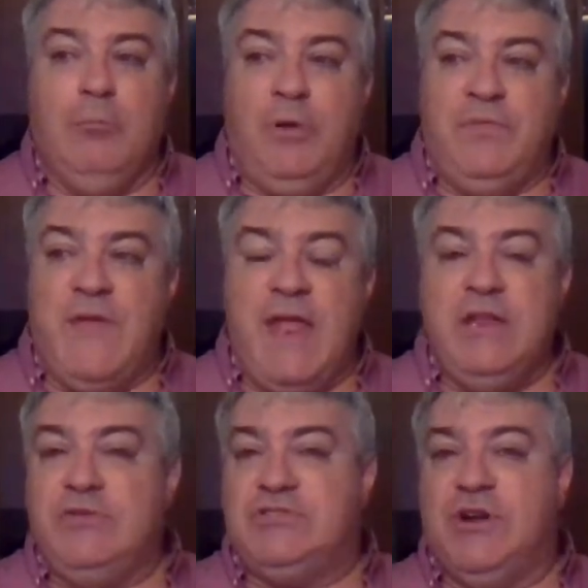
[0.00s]
But
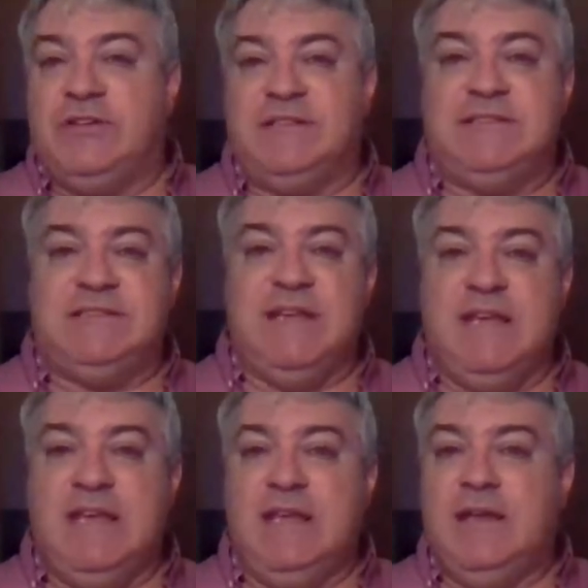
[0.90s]
then you start to
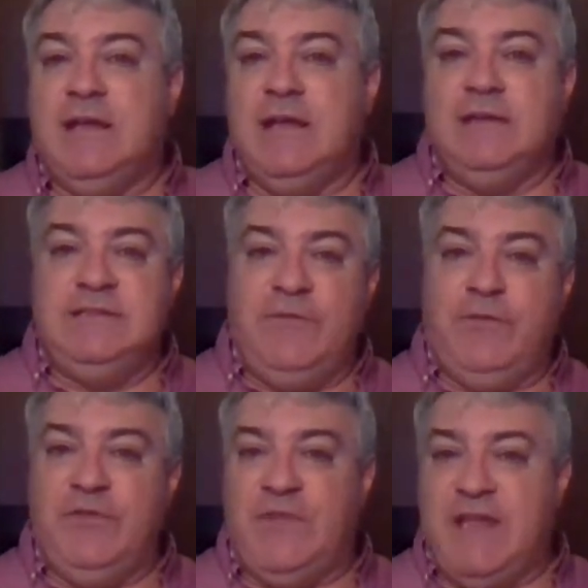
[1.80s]
see
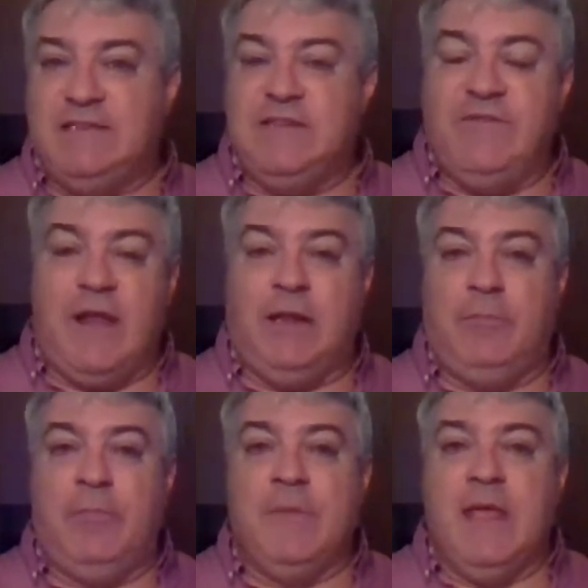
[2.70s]
different things
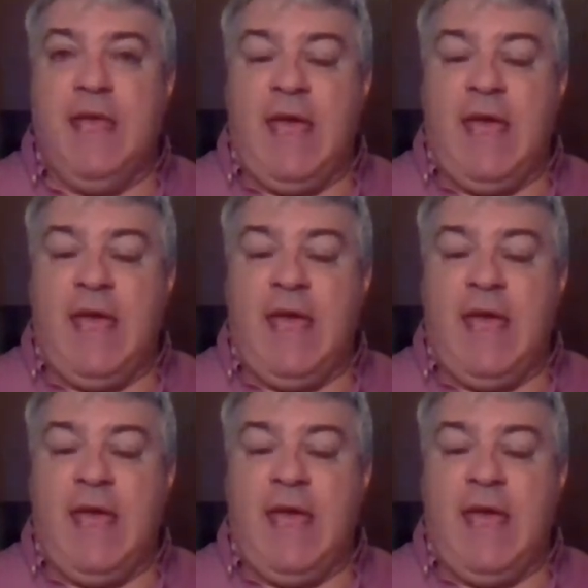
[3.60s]
develop.